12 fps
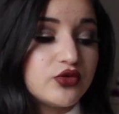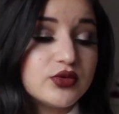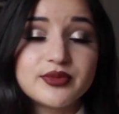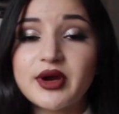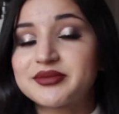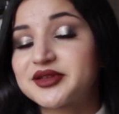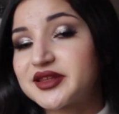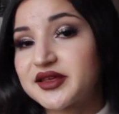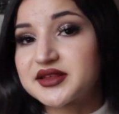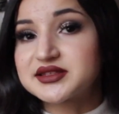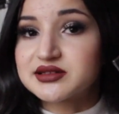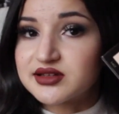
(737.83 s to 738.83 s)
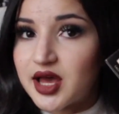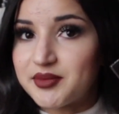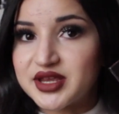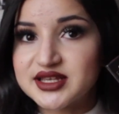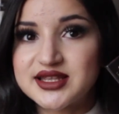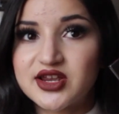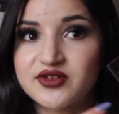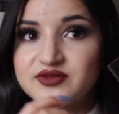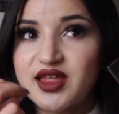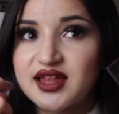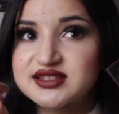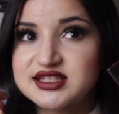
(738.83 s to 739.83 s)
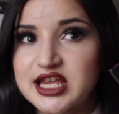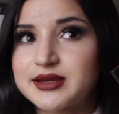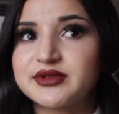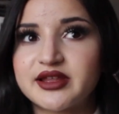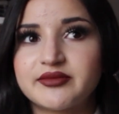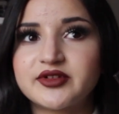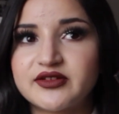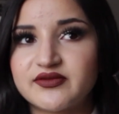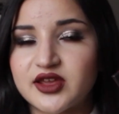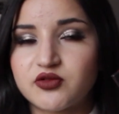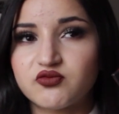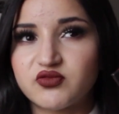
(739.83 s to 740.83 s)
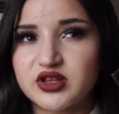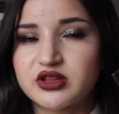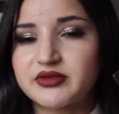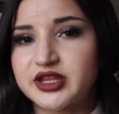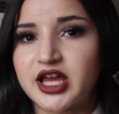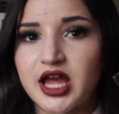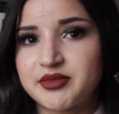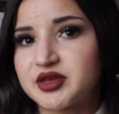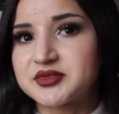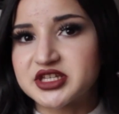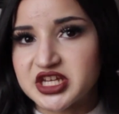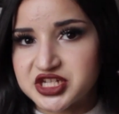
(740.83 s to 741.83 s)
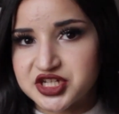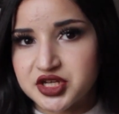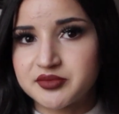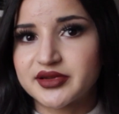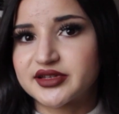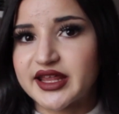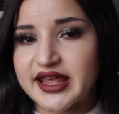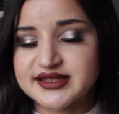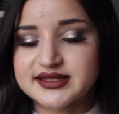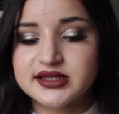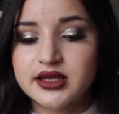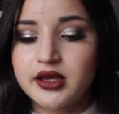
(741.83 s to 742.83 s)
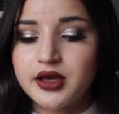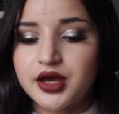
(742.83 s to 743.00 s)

you will probably like these a lot because they are that same level of like really really high pigmentation but less